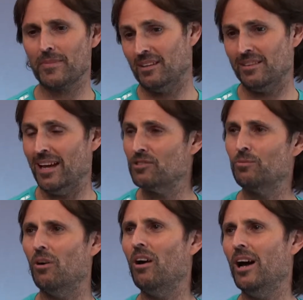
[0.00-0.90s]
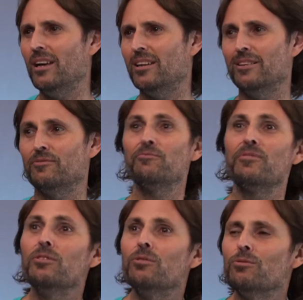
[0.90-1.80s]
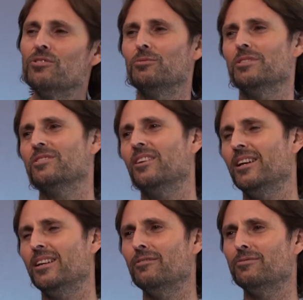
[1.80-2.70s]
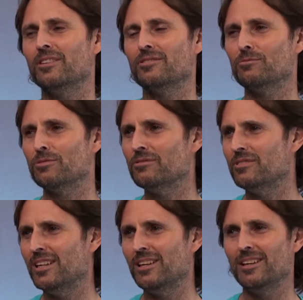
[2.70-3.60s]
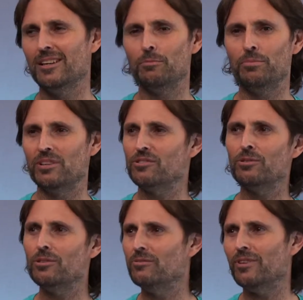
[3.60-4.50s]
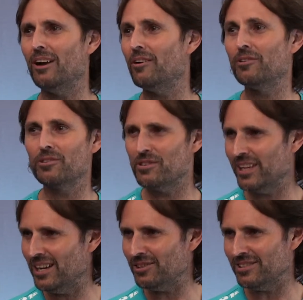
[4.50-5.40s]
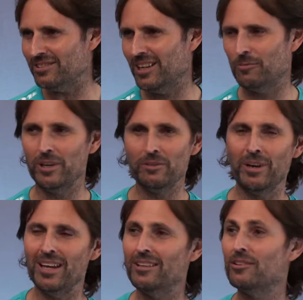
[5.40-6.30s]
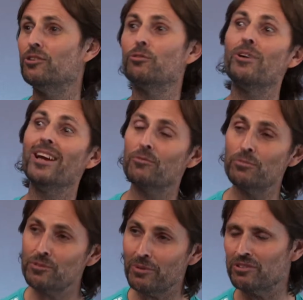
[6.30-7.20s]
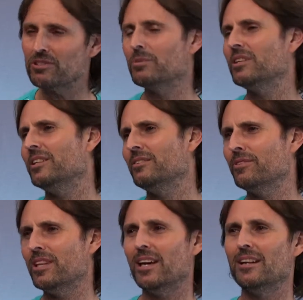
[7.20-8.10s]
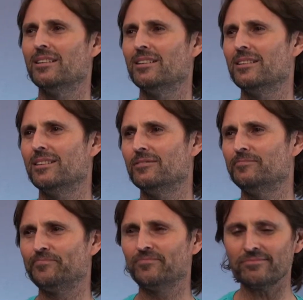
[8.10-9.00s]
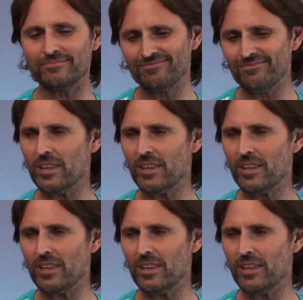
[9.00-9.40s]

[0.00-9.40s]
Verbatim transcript: That's why it feels to us like love doesn't rule. Yeah. But it's all of our own creation, and we bear the direct responsibility for that. Yes. Yeah.